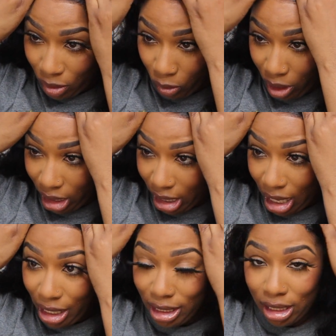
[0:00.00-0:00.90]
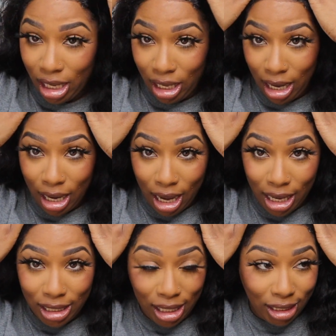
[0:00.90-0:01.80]
really, honestly,
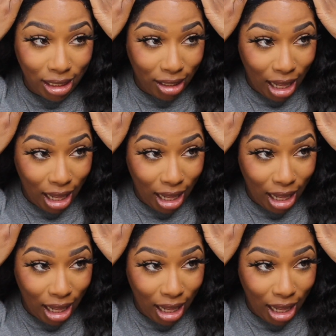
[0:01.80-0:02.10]
non-existent.